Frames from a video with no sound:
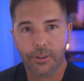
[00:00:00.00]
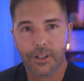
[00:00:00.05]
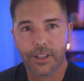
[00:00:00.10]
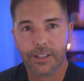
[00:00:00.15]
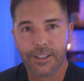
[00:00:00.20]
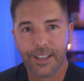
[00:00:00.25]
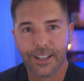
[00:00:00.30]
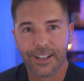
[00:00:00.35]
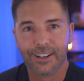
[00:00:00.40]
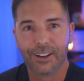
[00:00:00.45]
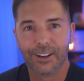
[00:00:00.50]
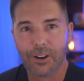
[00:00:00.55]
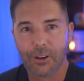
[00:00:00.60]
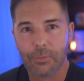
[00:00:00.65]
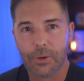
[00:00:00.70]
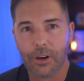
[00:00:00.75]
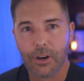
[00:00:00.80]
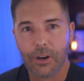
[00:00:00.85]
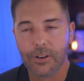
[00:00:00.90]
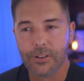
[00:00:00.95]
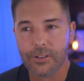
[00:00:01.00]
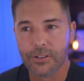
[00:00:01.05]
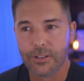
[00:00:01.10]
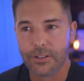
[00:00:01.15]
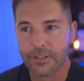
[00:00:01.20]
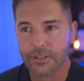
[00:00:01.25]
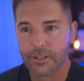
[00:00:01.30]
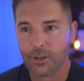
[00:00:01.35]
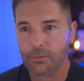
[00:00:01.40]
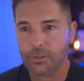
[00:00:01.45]
We get that in our
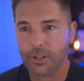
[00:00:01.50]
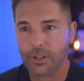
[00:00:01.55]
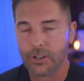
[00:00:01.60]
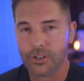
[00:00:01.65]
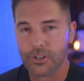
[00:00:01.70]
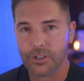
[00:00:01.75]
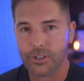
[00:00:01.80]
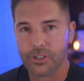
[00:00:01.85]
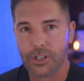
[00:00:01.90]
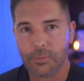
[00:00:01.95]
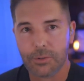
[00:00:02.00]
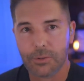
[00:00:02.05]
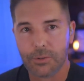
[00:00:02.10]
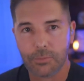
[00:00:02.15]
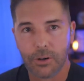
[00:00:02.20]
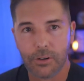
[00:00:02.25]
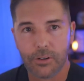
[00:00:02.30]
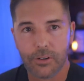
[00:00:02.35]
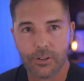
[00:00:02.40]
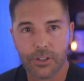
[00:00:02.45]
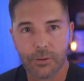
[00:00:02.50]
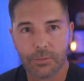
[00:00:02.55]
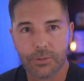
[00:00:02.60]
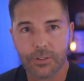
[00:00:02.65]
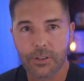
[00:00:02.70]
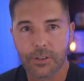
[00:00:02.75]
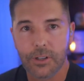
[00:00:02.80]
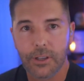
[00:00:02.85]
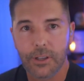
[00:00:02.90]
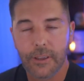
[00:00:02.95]
marriages, our relationships,
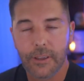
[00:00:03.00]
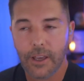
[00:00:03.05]
partnerships.